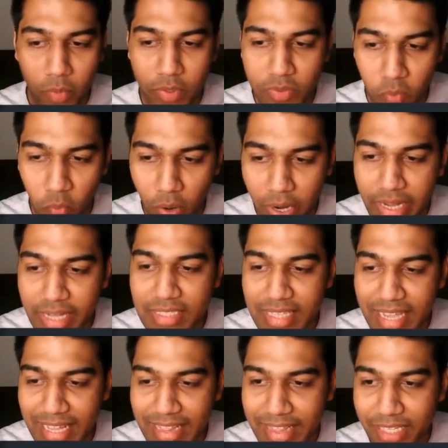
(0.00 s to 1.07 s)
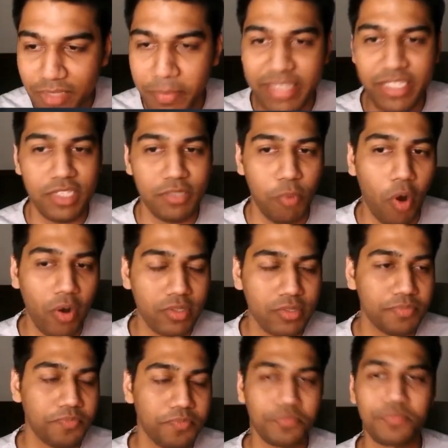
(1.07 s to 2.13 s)
wordings in this message box,
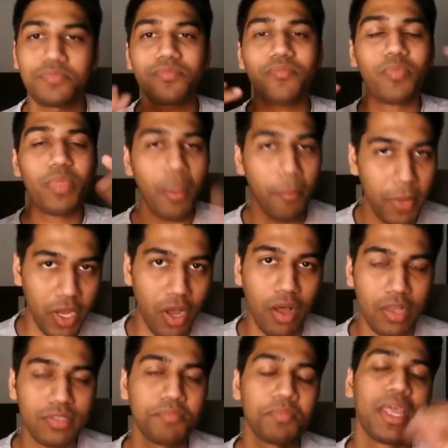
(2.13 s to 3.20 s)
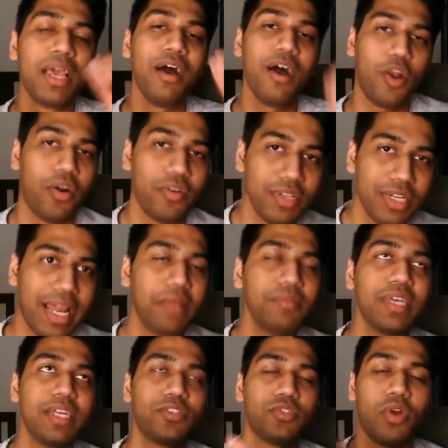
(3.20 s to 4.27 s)
because a lot of the times
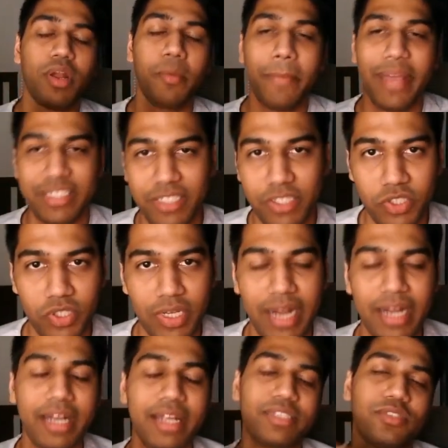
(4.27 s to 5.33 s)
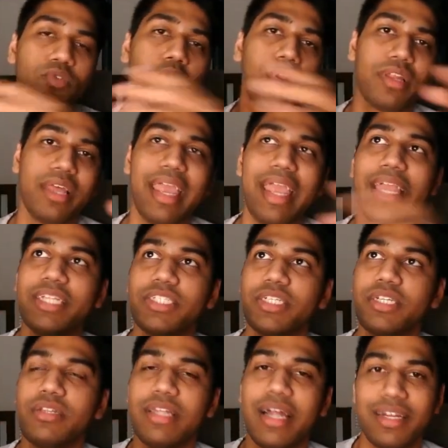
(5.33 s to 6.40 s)
it's not a message, right? It's not the agent
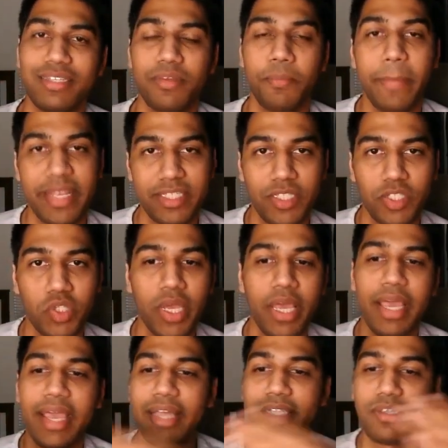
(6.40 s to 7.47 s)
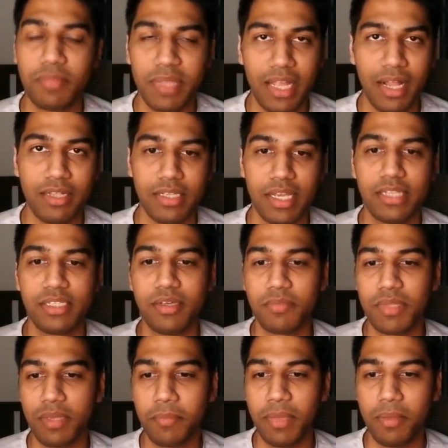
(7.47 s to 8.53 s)
that is a message. It's something else. It's
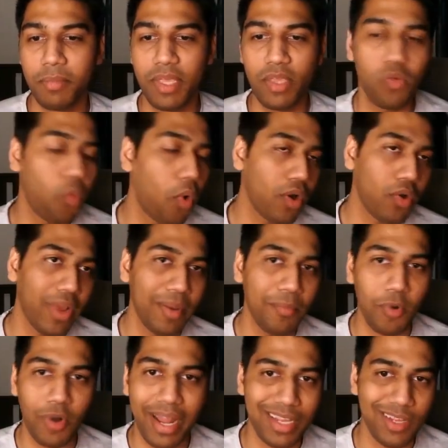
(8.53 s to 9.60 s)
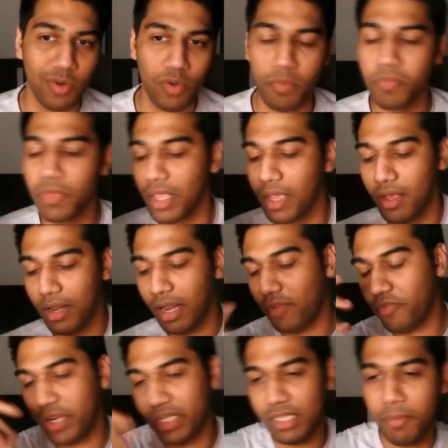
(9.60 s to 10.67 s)
something maybe you want to input, like for
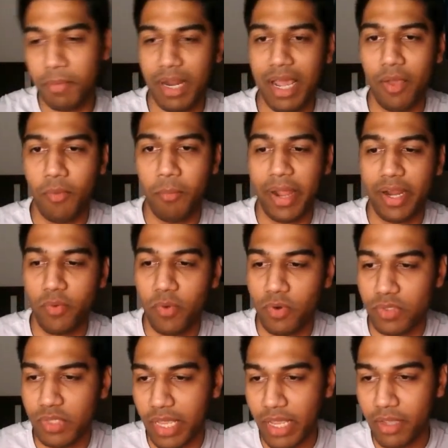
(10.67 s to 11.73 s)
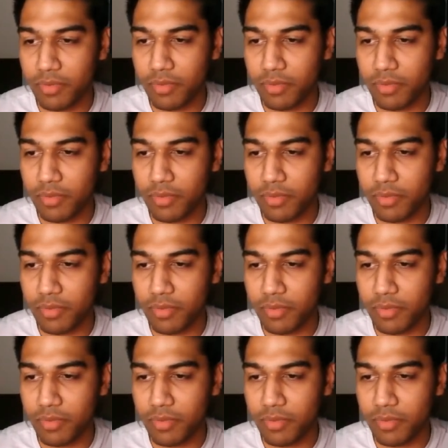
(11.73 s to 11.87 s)
example, I might want to say,